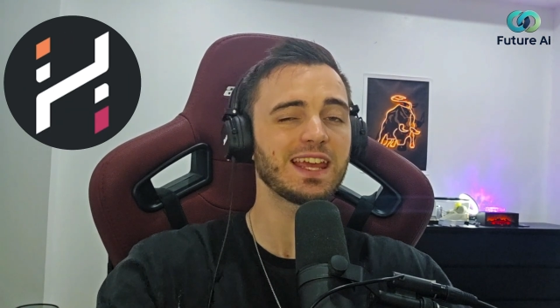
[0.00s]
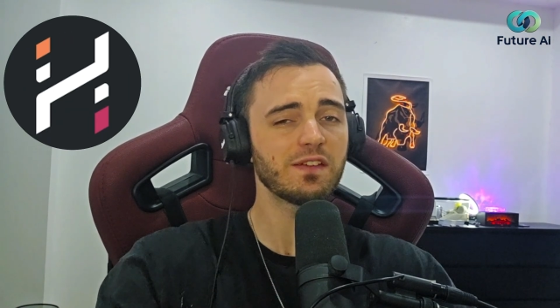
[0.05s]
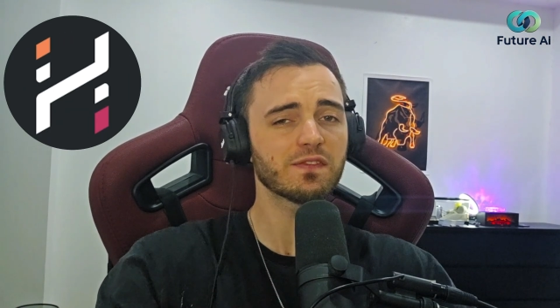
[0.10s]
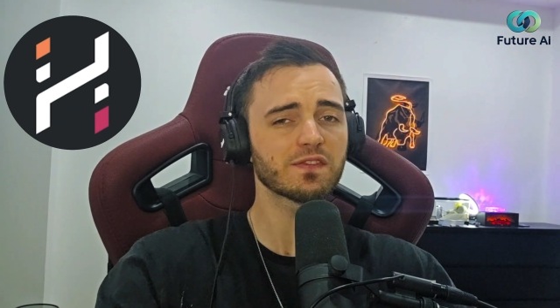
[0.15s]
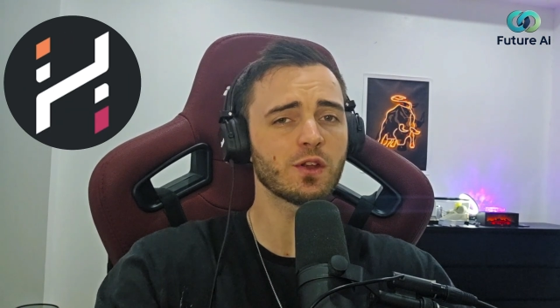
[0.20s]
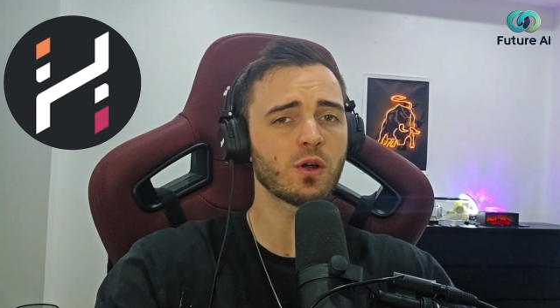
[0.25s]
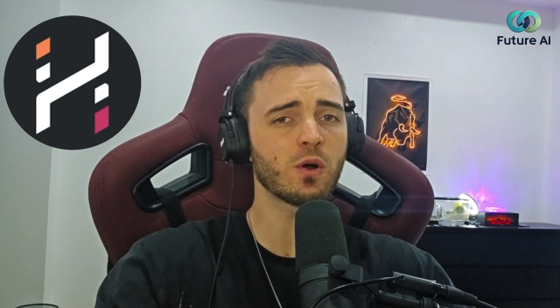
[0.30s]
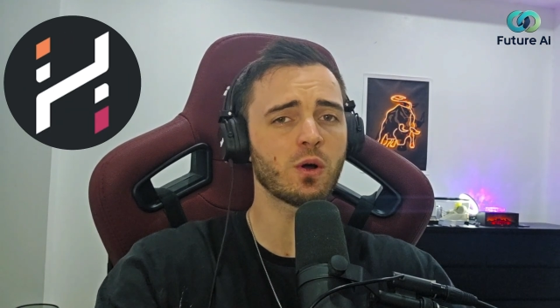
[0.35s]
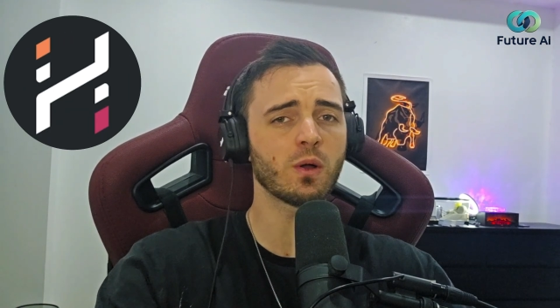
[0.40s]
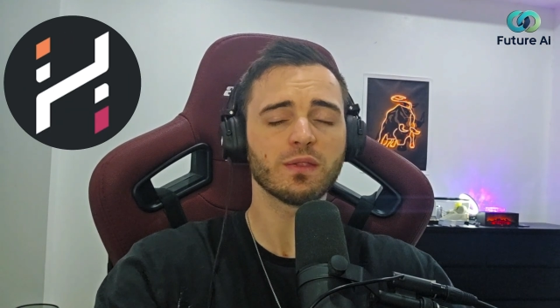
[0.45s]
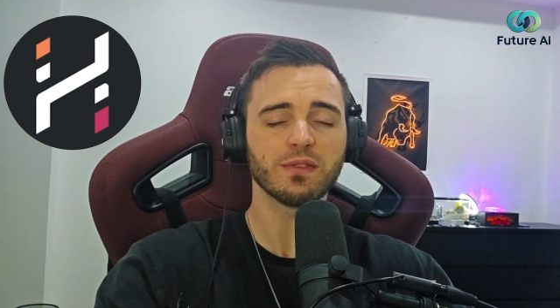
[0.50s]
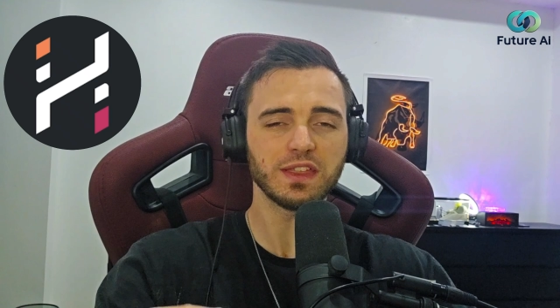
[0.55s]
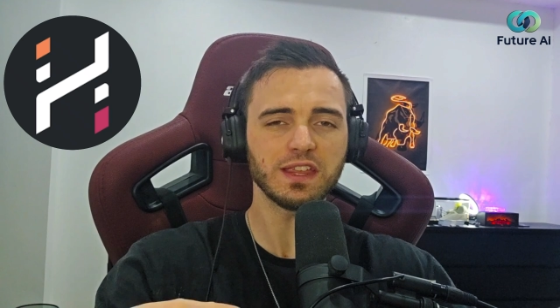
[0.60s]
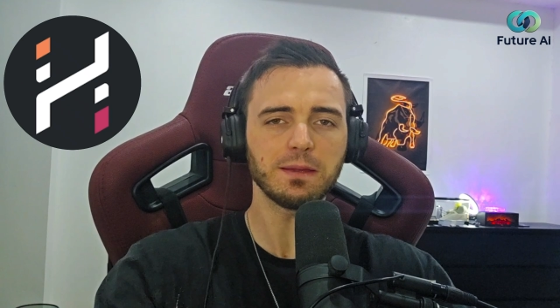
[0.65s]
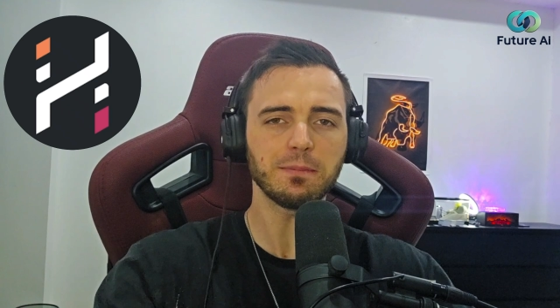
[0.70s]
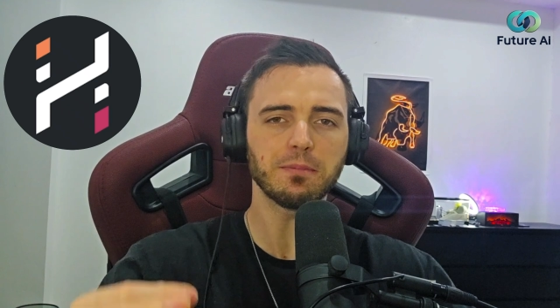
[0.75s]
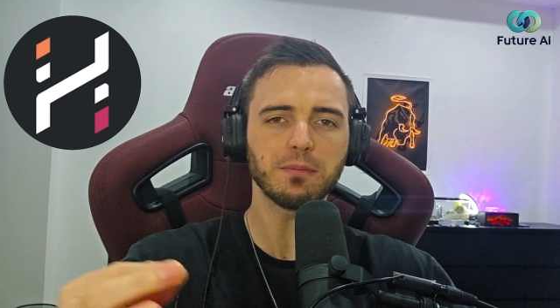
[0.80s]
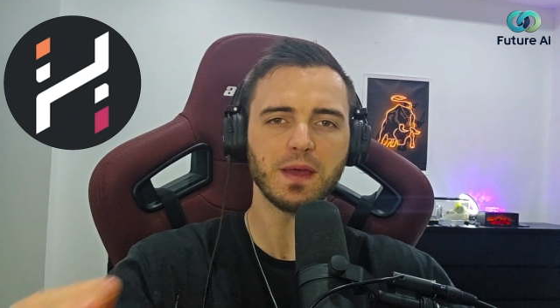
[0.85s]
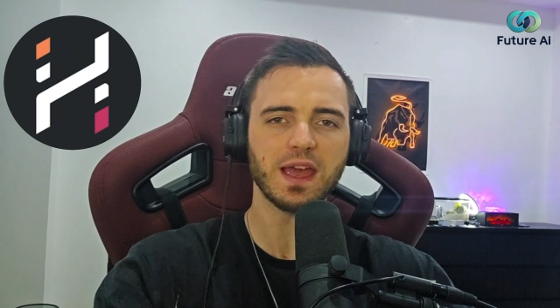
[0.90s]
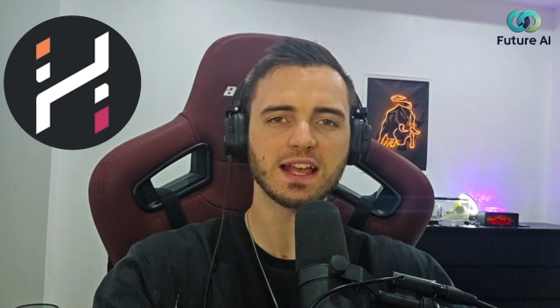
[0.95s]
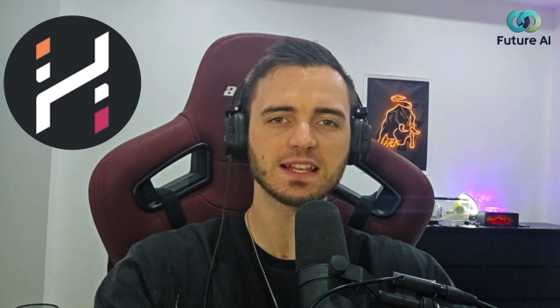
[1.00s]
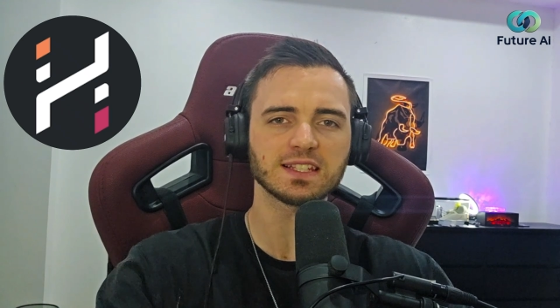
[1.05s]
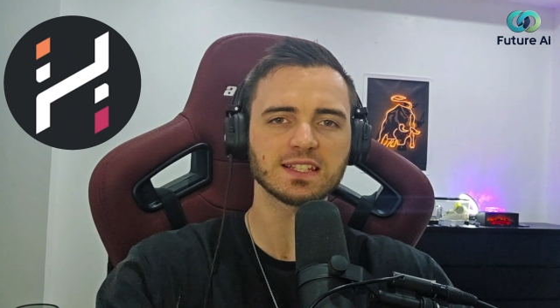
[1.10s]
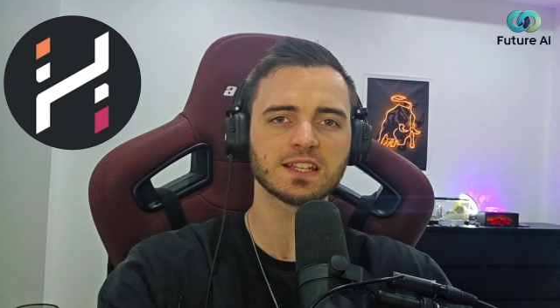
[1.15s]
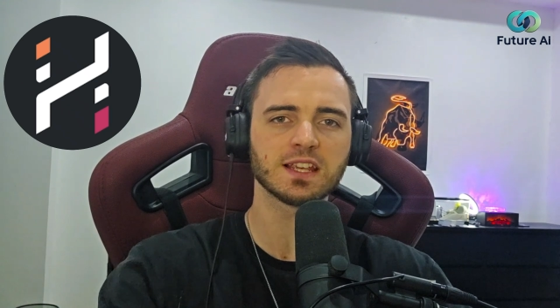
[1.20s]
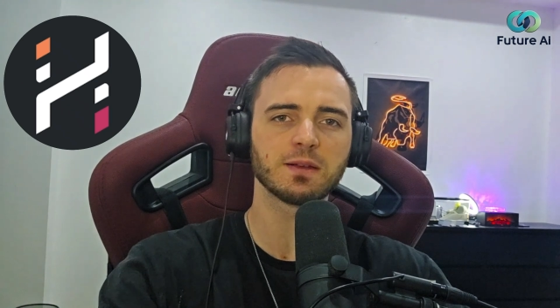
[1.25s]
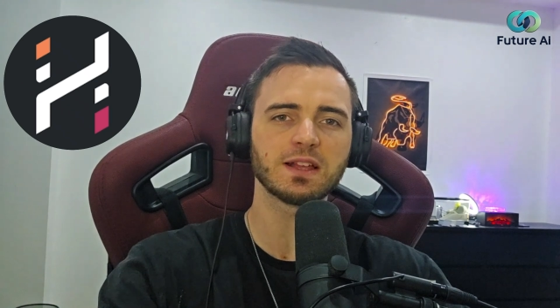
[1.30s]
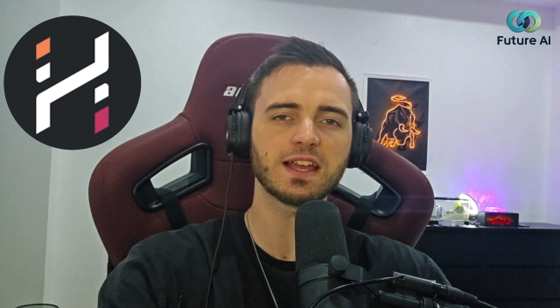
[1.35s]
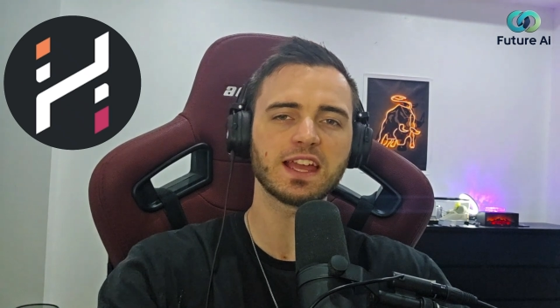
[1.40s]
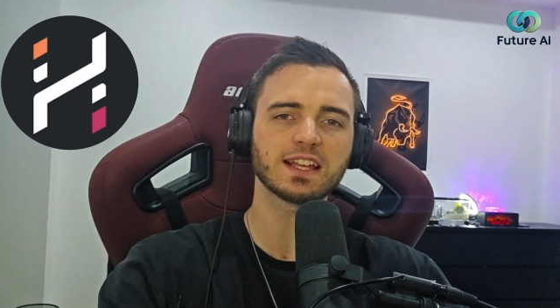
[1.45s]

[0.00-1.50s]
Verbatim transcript: if not the best